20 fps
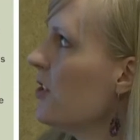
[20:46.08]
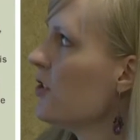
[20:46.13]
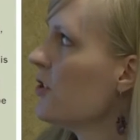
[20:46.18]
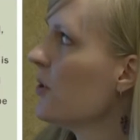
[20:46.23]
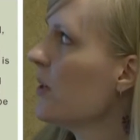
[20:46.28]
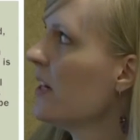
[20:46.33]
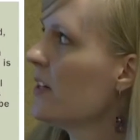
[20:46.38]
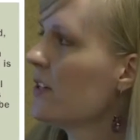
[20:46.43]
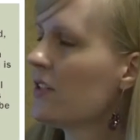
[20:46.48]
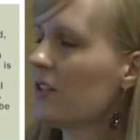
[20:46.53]

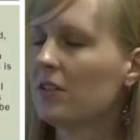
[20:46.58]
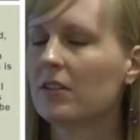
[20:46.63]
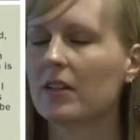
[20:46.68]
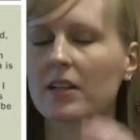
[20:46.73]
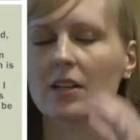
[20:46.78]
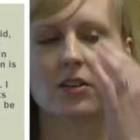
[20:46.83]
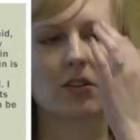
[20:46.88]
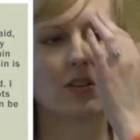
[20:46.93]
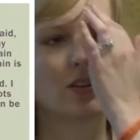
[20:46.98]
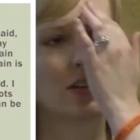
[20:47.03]
So here's a
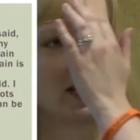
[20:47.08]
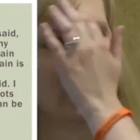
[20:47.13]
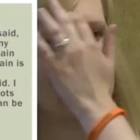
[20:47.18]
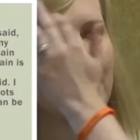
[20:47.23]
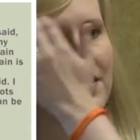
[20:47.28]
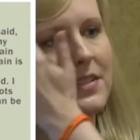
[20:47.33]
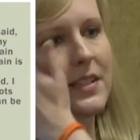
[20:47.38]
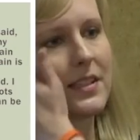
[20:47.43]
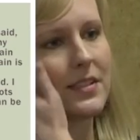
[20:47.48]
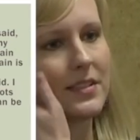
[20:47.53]
clinical
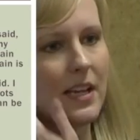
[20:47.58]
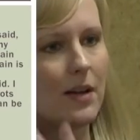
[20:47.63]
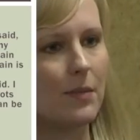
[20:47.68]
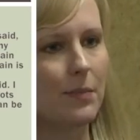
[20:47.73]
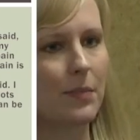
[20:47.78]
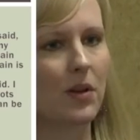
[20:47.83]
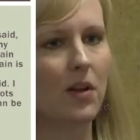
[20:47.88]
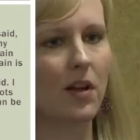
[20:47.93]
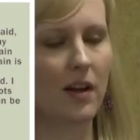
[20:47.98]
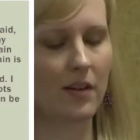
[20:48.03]
case
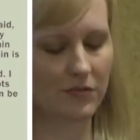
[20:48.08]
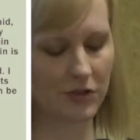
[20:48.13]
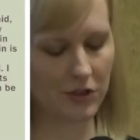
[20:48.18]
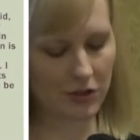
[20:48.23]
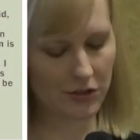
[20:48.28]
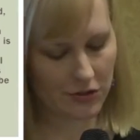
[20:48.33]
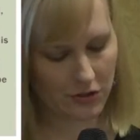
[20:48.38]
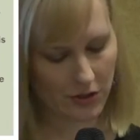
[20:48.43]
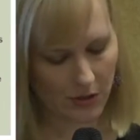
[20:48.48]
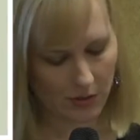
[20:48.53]
example of
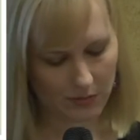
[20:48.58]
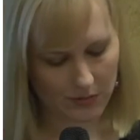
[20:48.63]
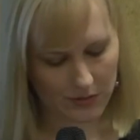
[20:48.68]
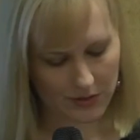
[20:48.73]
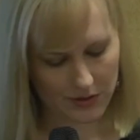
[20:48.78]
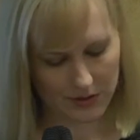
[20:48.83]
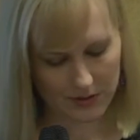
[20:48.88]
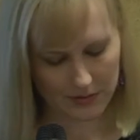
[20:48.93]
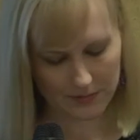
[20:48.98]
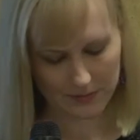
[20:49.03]
just
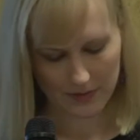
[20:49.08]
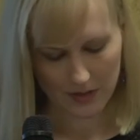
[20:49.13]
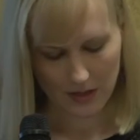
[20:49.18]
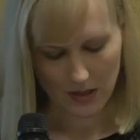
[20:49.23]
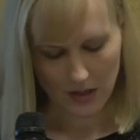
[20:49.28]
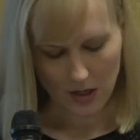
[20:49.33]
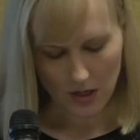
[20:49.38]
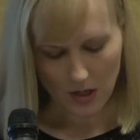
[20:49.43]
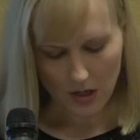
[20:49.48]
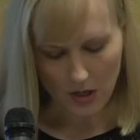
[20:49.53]
don'ts.
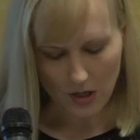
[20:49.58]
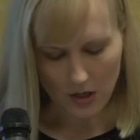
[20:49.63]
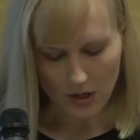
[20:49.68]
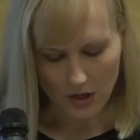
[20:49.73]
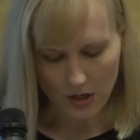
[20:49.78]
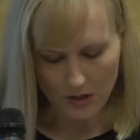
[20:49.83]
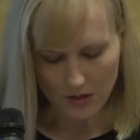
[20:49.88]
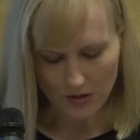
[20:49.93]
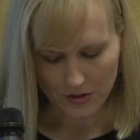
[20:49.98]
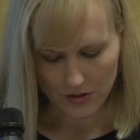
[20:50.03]

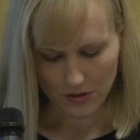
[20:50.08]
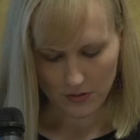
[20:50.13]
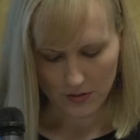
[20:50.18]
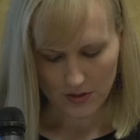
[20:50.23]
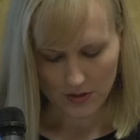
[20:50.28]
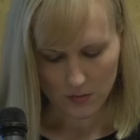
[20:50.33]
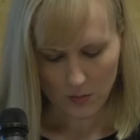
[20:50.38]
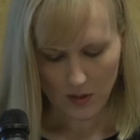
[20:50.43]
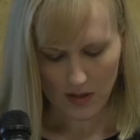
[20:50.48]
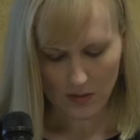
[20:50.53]
So
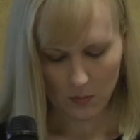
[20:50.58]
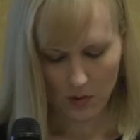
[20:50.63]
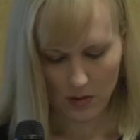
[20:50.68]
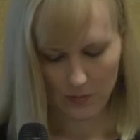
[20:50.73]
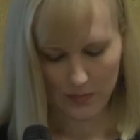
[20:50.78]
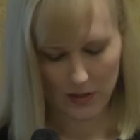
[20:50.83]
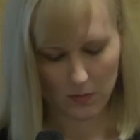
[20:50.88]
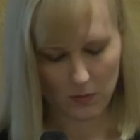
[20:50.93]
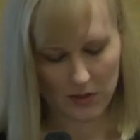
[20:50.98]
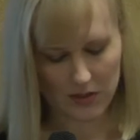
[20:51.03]
this one
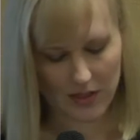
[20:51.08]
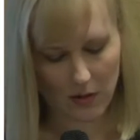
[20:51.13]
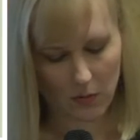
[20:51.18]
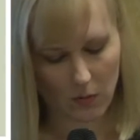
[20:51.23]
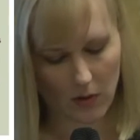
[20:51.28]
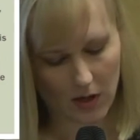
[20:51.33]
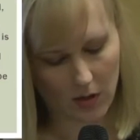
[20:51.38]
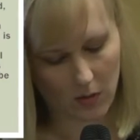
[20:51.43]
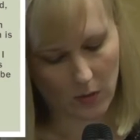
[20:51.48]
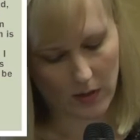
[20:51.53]
woman was at
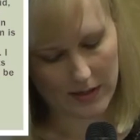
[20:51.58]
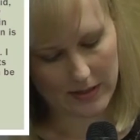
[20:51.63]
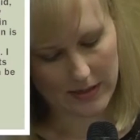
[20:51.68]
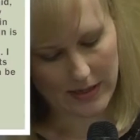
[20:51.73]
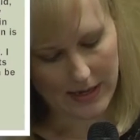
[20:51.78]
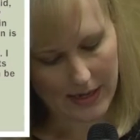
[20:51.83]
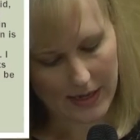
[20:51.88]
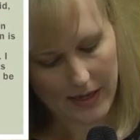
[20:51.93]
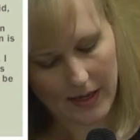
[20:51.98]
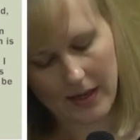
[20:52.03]
work one
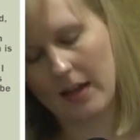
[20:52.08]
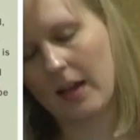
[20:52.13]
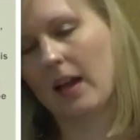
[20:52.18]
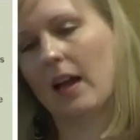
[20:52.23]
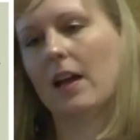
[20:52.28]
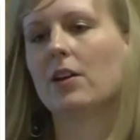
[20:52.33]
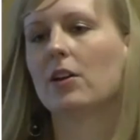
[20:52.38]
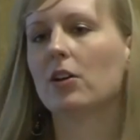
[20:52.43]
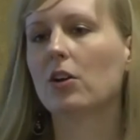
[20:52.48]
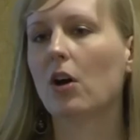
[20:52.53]
day,
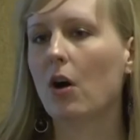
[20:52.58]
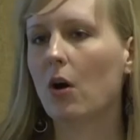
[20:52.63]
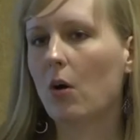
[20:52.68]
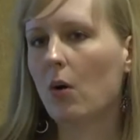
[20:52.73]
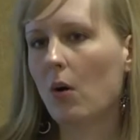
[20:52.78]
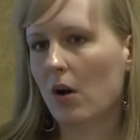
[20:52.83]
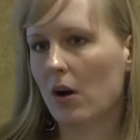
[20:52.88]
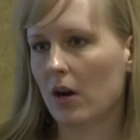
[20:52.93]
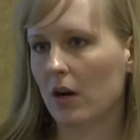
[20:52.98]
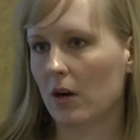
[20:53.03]
and a
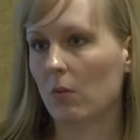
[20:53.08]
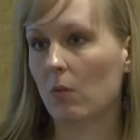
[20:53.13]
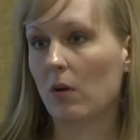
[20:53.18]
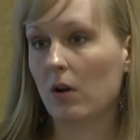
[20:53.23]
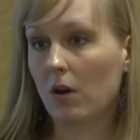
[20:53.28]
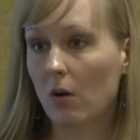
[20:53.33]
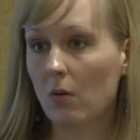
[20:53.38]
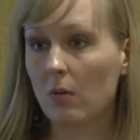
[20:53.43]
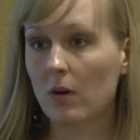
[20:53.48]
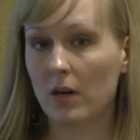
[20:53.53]

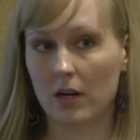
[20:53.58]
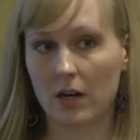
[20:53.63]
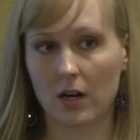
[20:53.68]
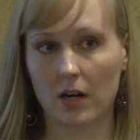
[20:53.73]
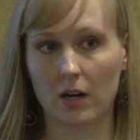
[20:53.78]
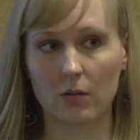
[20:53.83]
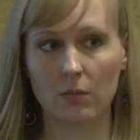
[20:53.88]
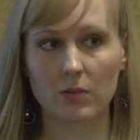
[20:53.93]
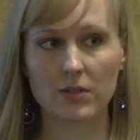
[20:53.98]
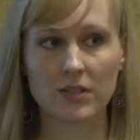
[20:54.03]

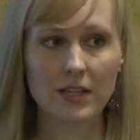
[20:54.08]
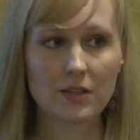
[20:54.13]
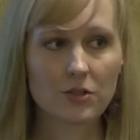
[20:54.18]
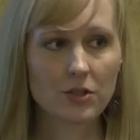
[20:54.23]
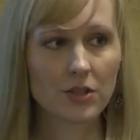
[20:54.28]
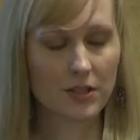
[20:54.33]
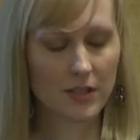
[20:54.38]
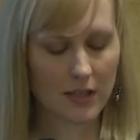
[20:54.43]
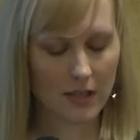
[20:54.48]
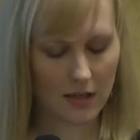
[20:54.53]
coworker was
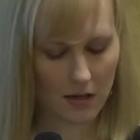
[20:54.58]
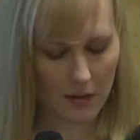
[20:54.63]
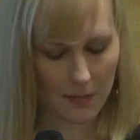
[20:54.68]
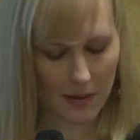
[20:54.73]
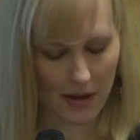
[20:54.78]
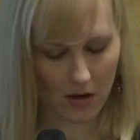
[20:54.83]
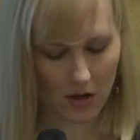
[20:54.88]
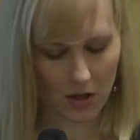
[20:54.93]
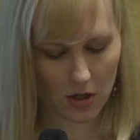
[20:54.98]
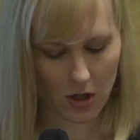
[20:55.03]
interested
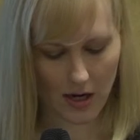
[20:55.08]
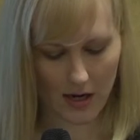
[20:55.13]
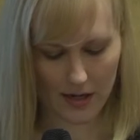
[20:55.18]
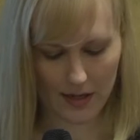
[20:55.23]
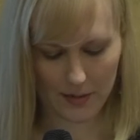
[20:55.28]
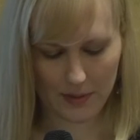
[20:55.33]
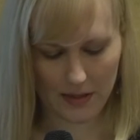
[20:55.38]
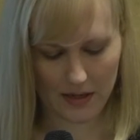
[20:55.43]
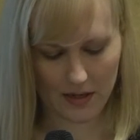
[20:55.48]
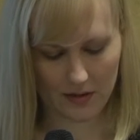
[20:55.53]
about her
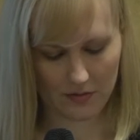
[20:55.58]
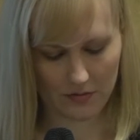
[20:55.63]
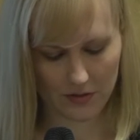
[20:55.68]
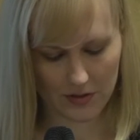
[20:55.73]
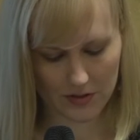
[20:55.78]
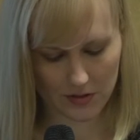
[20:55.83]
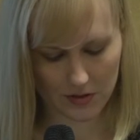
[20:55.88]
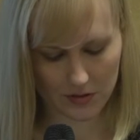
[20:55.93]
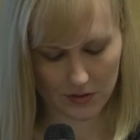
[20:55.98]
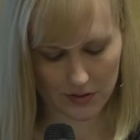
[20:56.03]
chronic pain and
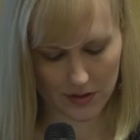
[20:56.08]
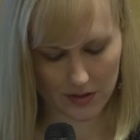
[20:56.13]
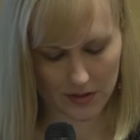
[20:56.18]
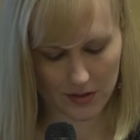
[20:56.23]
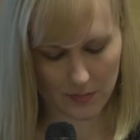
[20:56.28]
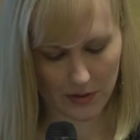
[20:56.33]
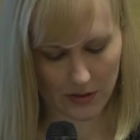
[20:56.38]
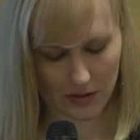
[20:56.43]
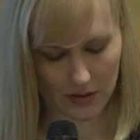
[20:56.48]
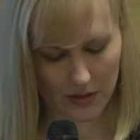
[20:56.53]
physical
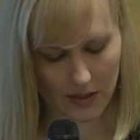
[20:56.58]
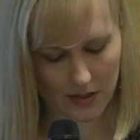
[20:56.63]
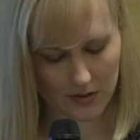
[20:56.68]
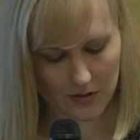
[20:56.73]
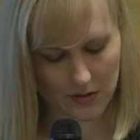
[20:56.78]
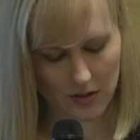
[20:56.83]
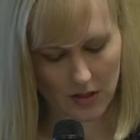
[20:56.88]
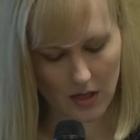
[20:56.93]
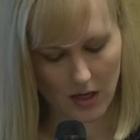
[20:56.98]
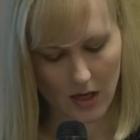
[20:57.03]

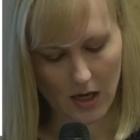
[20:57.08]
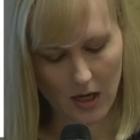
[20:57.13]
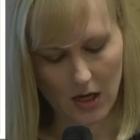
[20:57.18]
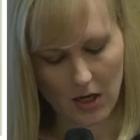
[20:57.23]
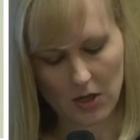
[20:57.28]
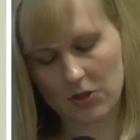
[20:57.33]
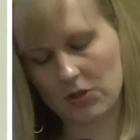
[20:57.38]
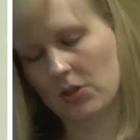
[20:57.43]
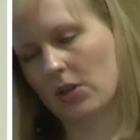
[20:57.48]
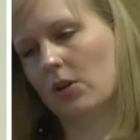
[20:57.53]
disabilities.
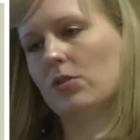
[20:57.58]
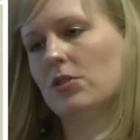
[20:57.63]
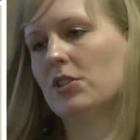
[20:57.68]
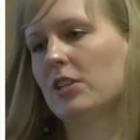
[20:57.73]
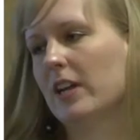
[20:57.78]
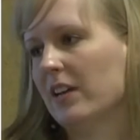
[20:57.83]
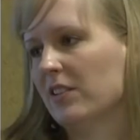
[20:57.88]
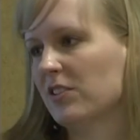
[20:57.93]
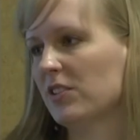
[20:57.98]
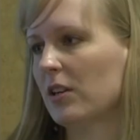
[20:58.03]
So
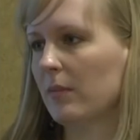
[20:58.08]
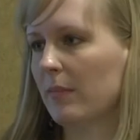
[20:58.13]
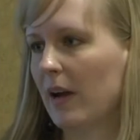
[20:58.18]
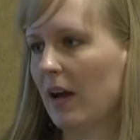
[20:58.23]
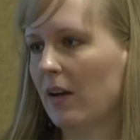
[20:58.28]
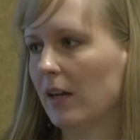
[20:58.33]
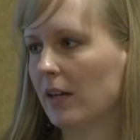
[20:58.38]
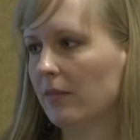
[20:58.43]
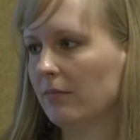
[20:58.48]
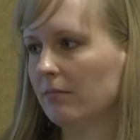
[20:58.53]
she asked her
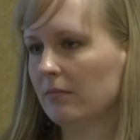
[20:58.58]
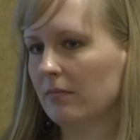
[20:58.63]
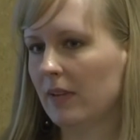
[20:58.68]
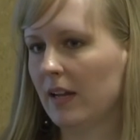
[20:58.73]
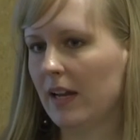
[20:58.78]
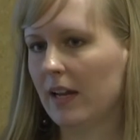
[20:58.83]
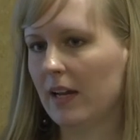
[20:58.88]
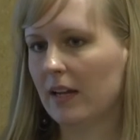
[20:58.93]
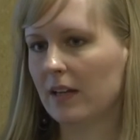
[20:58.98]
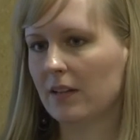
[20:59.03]
about it.
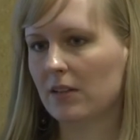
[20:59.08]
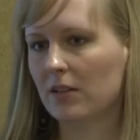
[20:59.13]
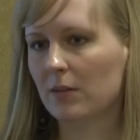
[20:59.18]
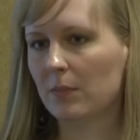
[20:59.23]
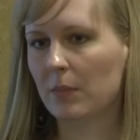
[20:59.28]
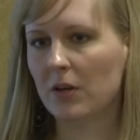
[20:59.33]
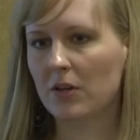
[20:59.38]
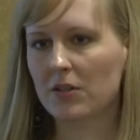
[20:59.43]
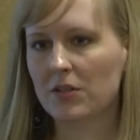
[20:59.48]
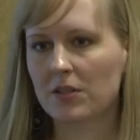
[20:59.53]
And the
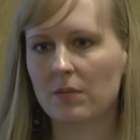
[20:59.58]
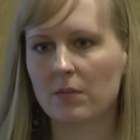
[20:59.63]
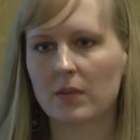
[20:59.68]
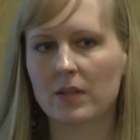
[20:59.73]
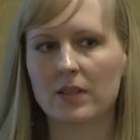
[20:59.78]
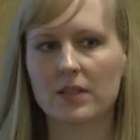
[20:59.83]
person